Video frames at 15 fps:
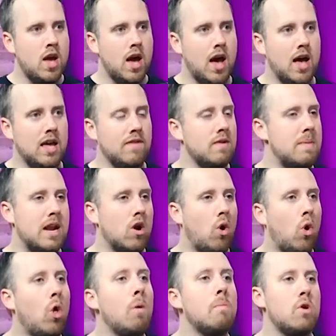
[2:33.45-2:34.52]
uh, even made a
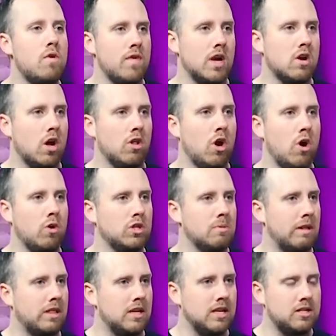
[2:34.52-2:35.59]
whole movie called Hoax about
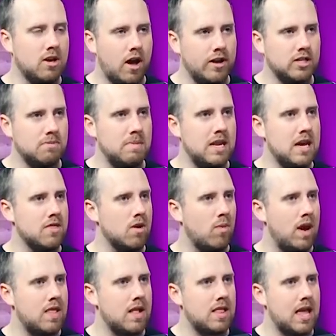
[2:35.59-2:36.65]
the dishonest media, the way
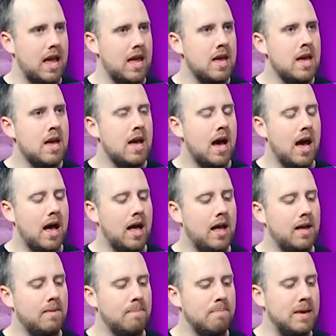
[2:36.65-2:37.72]
that they uh,
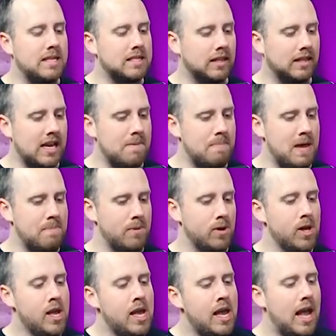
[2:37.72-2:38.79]
mislead people.
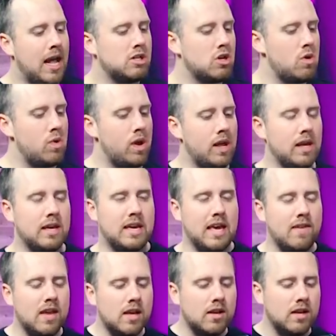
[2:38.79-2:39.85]
And so,
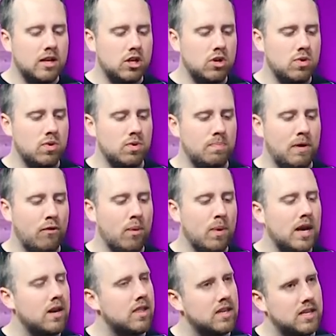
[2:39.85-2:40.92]
getting to, before we get
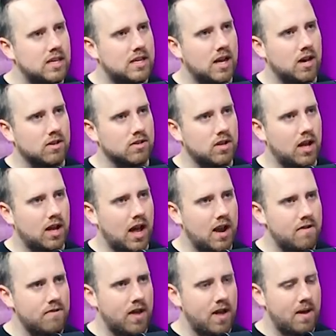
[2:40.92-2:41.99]
into the details, kind
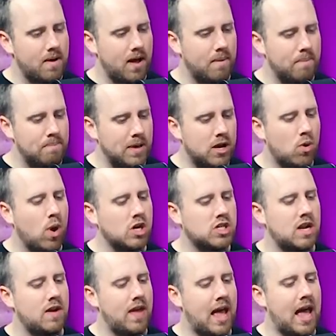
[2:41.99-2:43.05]
of a, a big question
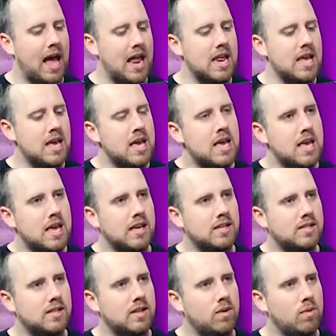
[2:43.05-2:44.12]
I've had
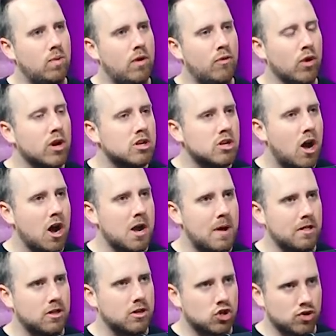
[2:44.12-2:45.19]
is if we're going to talk about
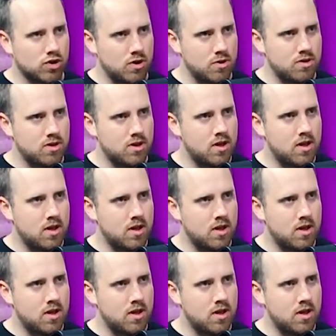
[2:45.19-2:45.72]
the truth,